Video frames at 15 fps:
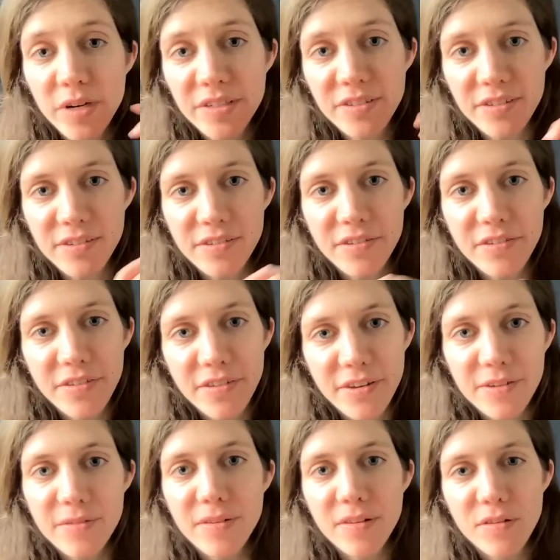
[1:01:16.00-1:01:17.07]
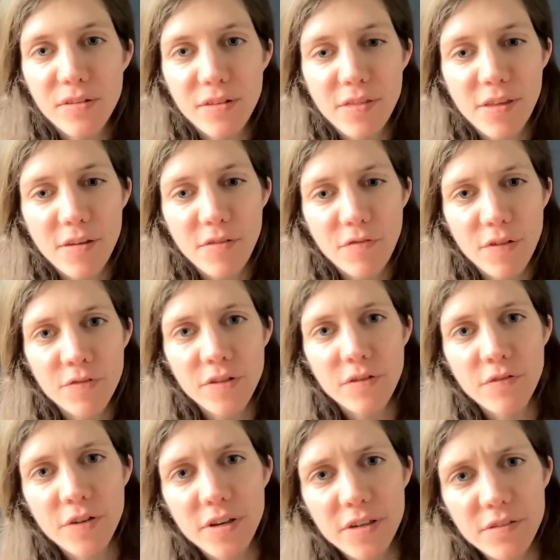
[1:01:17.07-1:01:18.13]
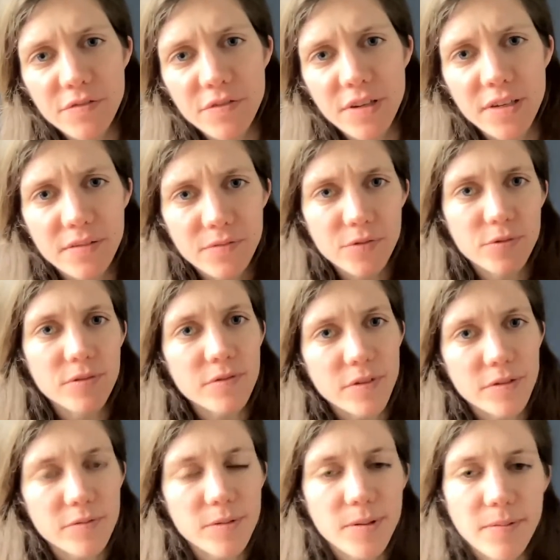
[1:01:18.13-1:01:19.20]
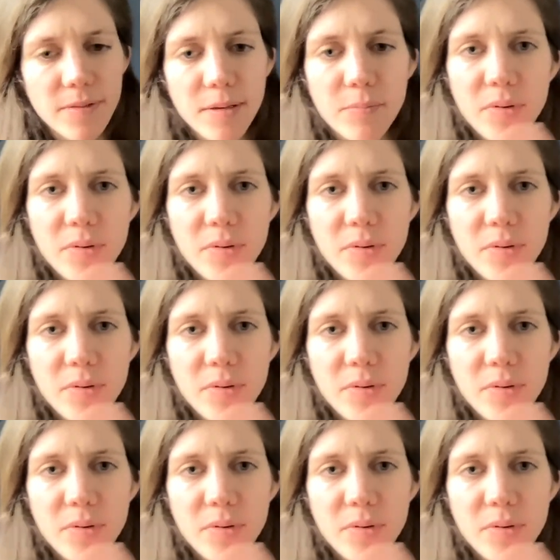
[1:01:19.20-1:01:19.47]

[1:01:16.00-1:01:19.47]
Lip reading: widened, so I think 55 now, 45%.